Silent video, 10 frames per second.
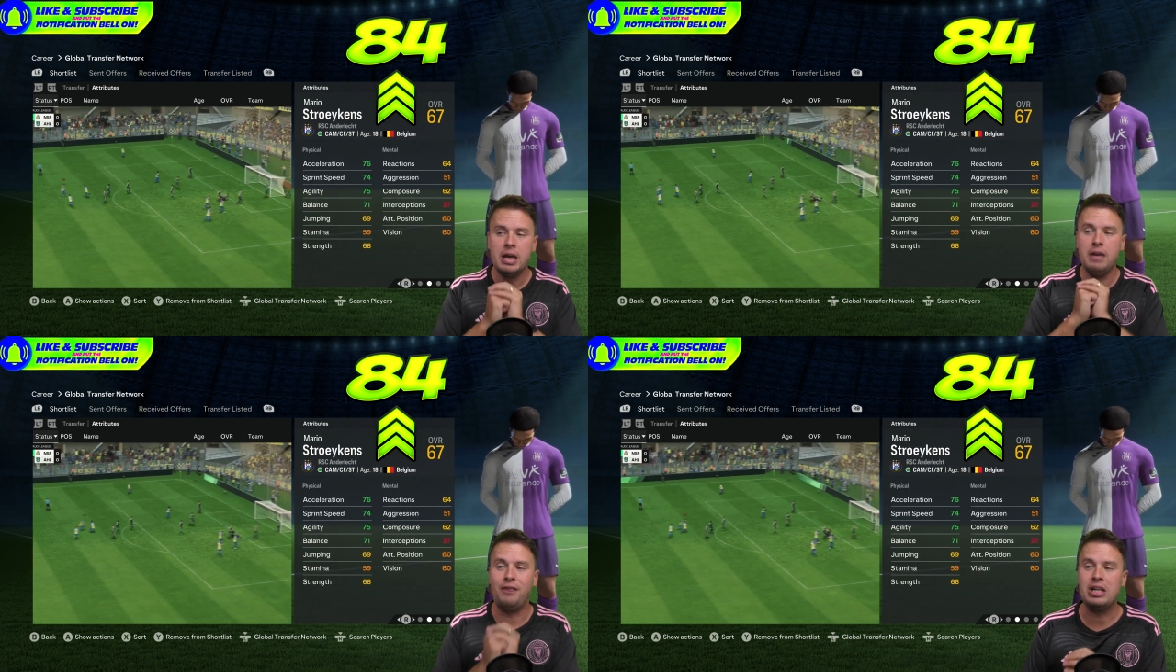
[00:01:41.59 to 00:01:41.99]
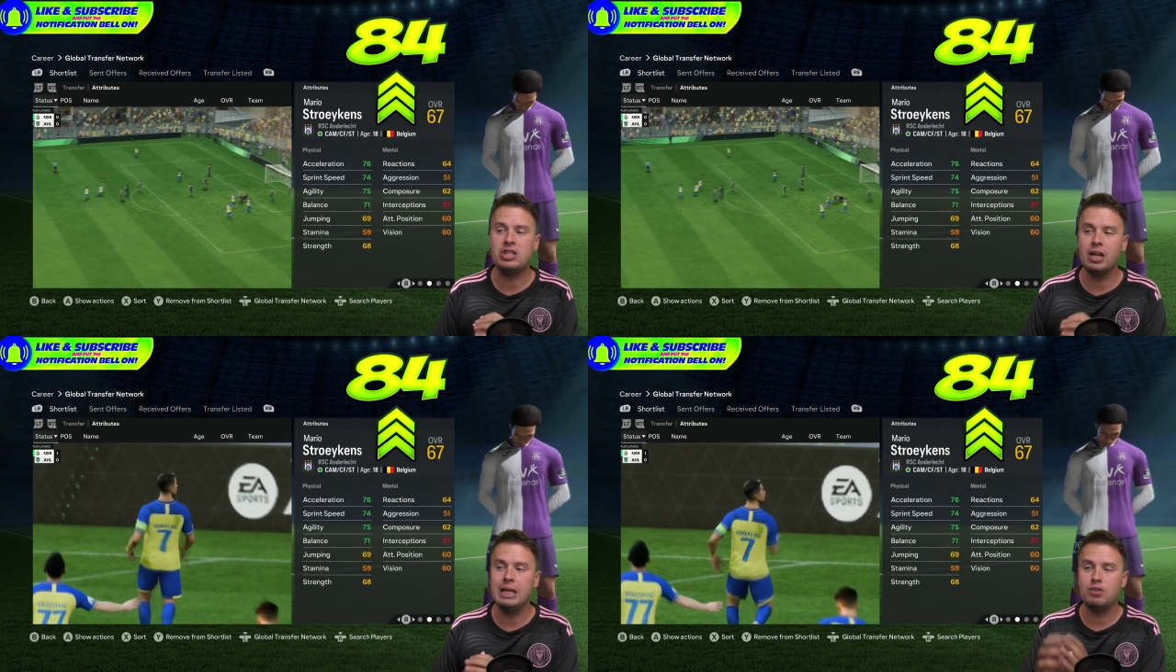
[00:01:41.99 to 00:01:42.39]

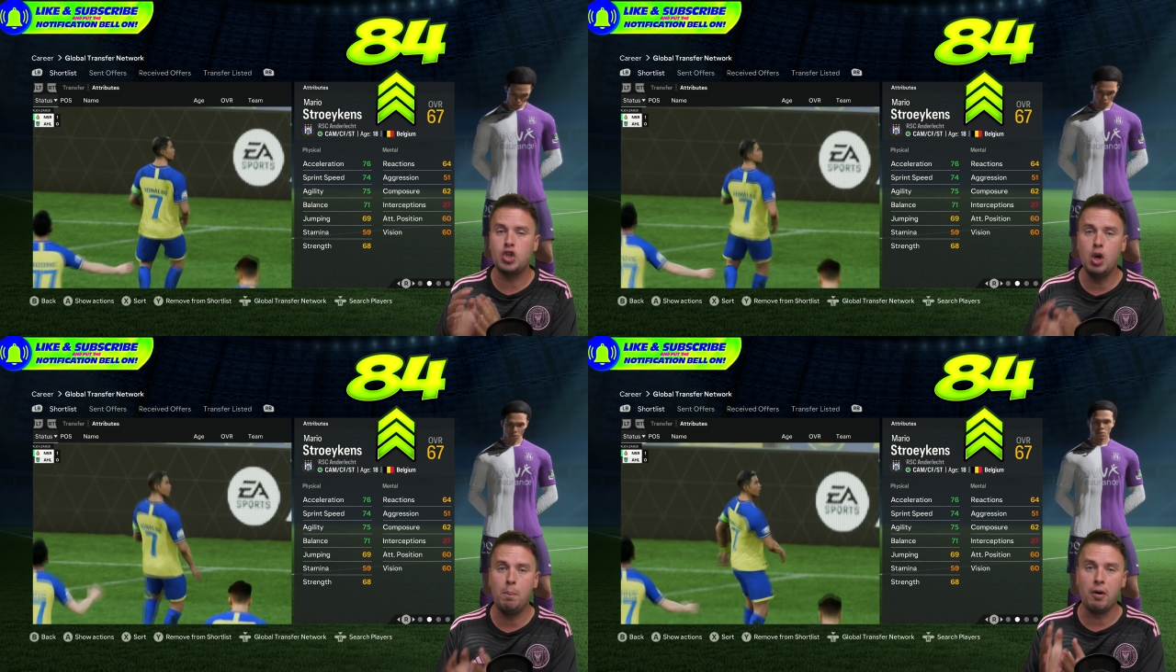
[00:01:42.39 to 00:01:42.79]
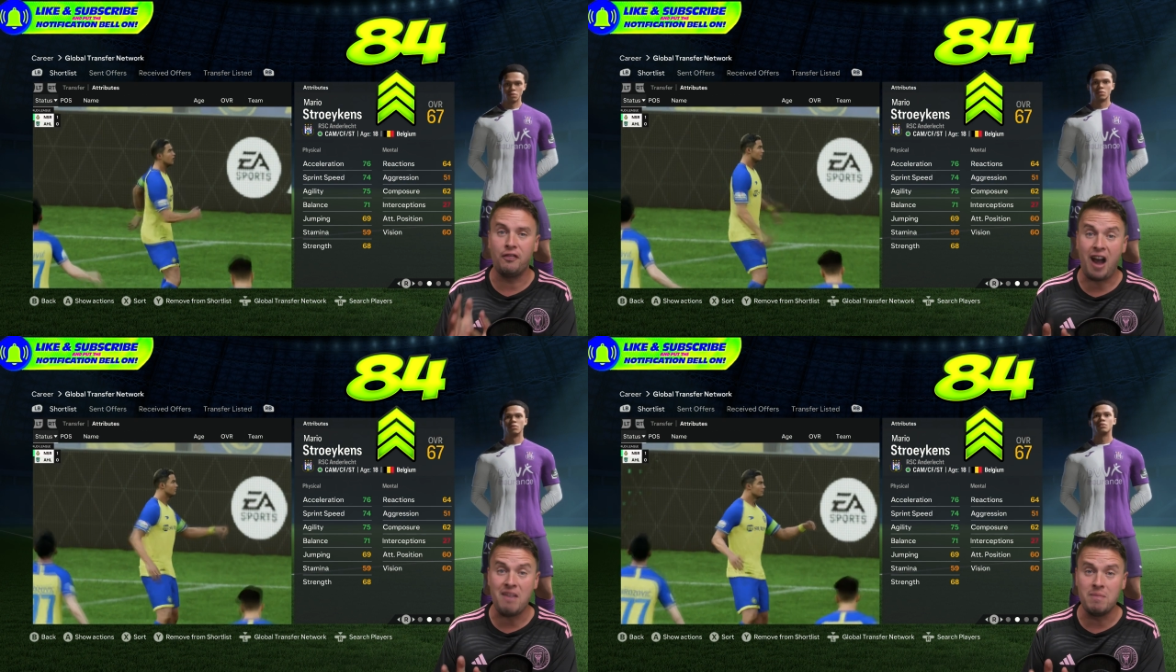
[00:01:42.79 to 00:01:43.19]
Eventually,
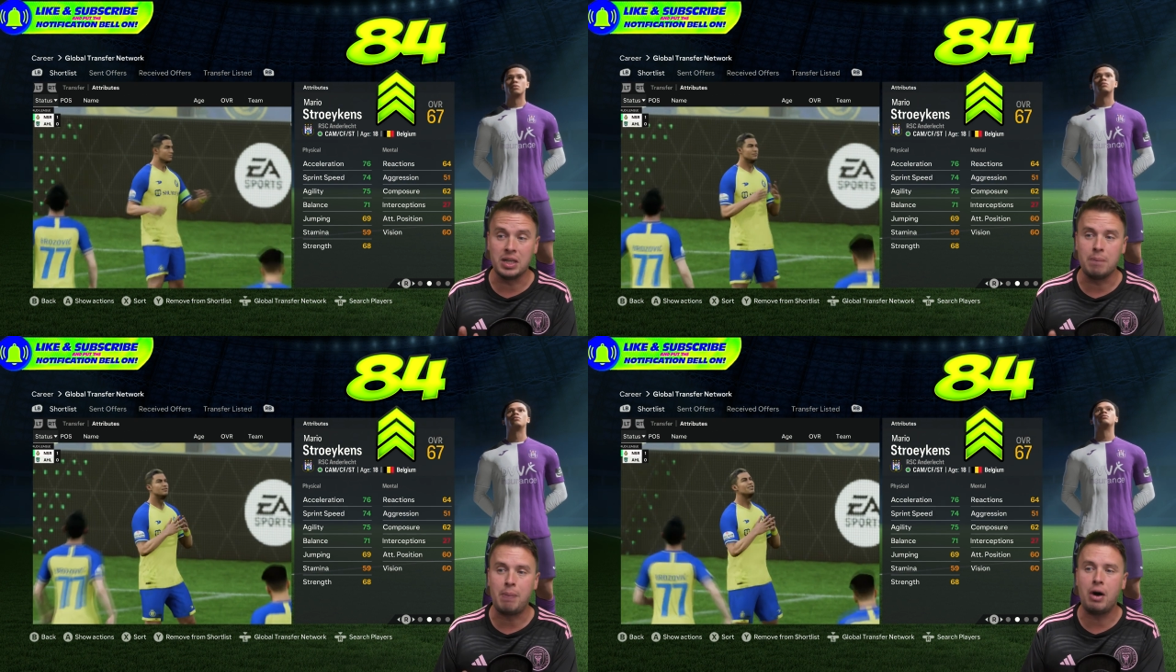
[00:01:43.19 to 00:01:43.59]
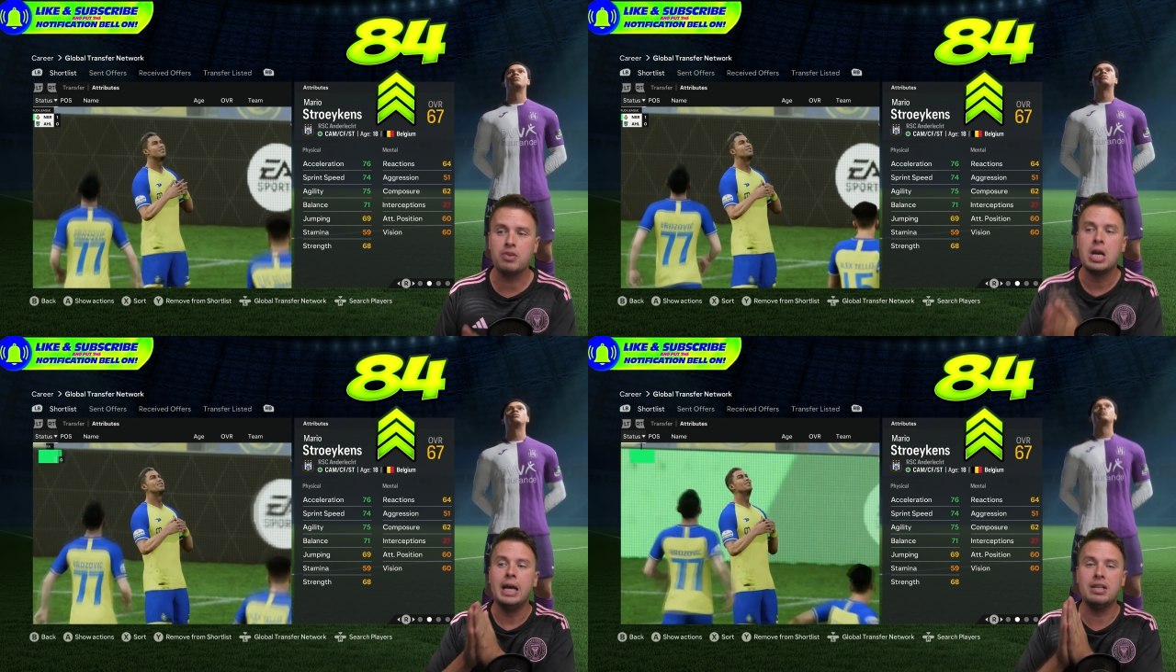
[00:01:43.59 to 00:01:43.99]
2.5 million pounds
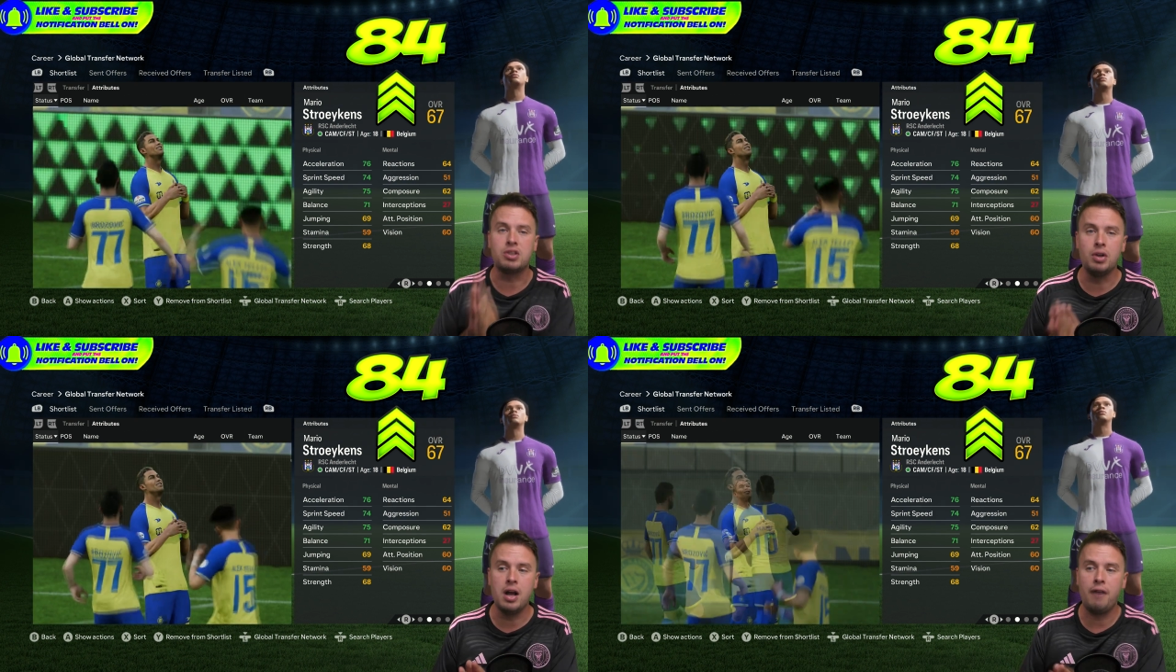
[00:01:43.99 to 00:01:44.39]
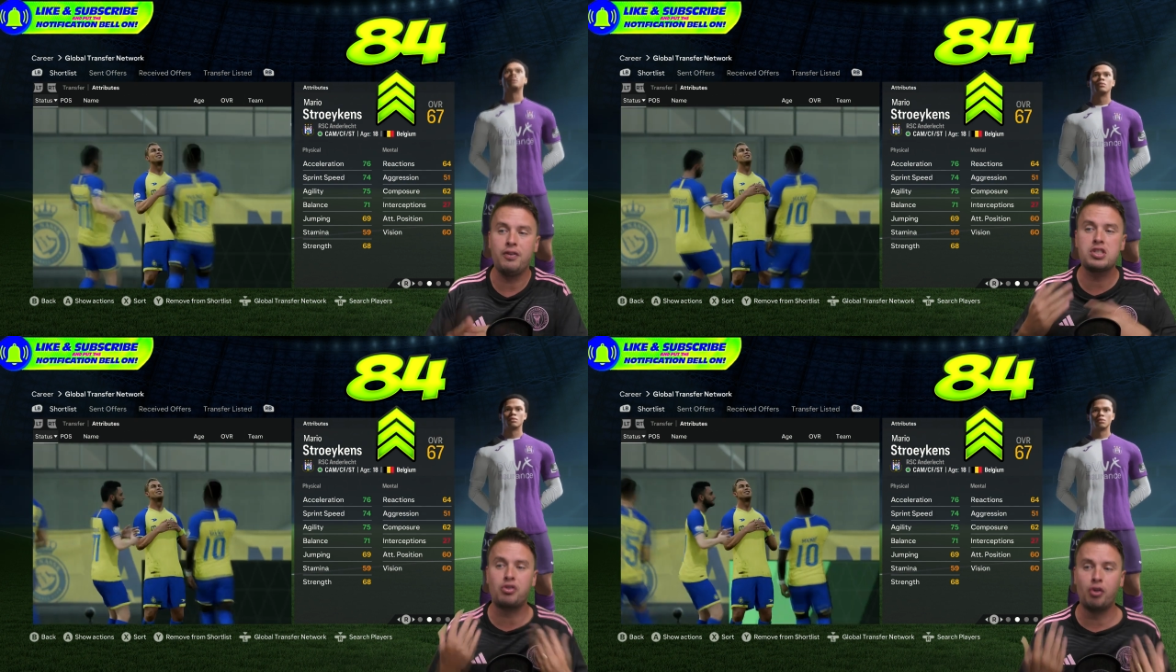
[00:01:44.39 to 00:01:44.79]
is good enough for
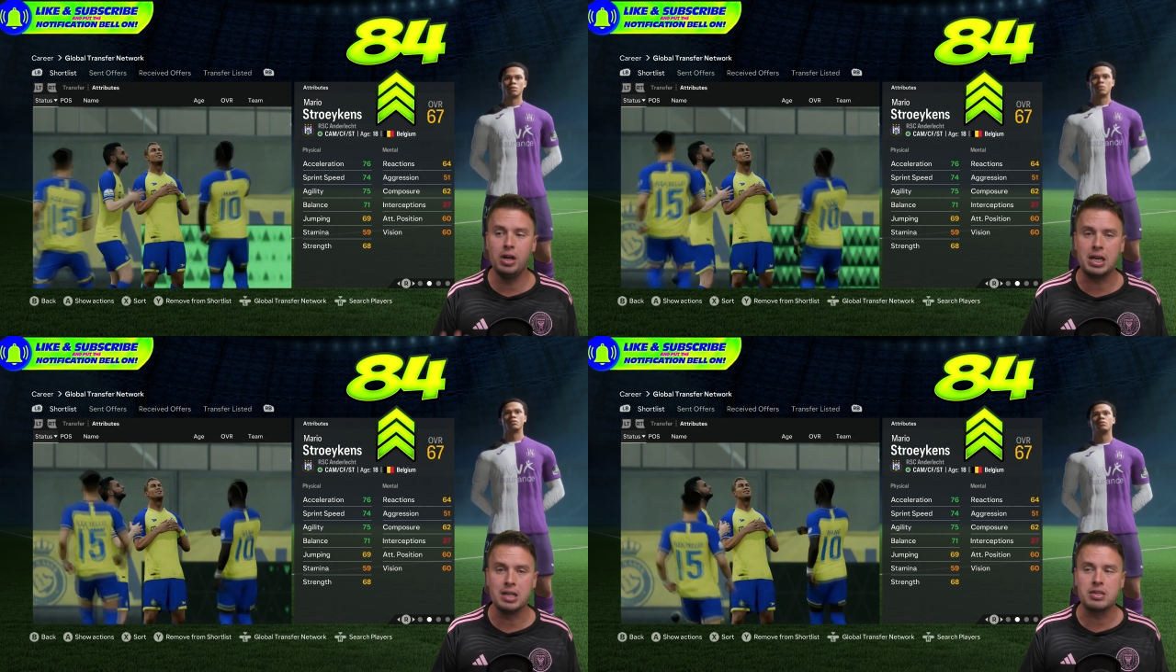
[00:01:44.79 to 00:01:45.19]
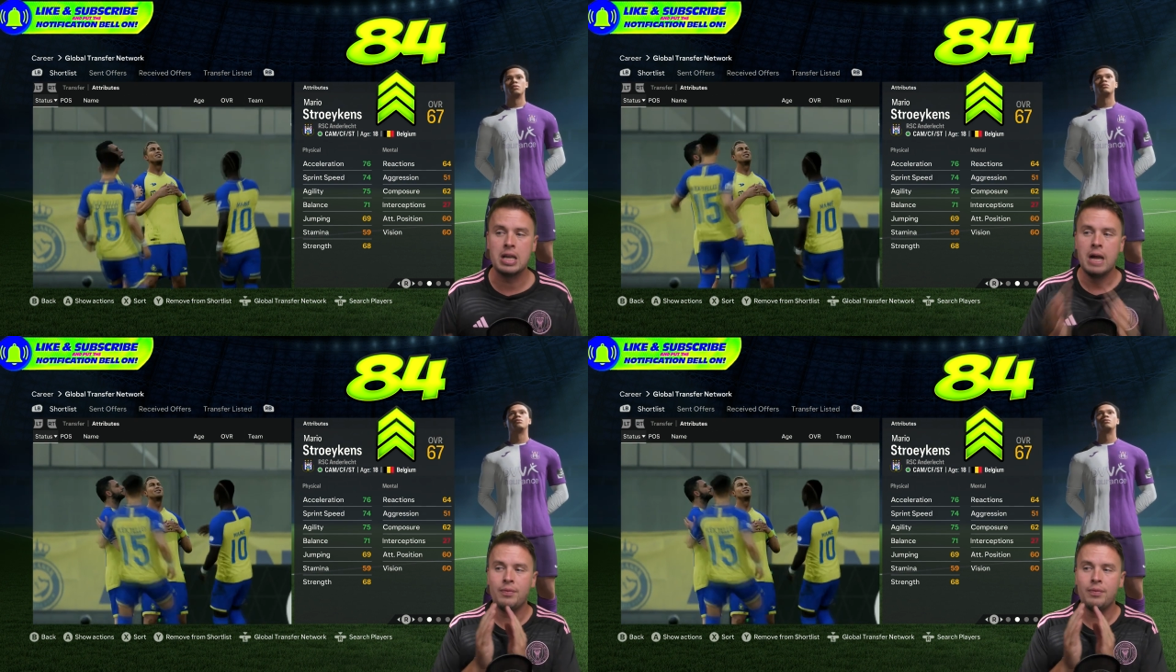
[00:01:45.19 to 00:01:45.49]
Strikens.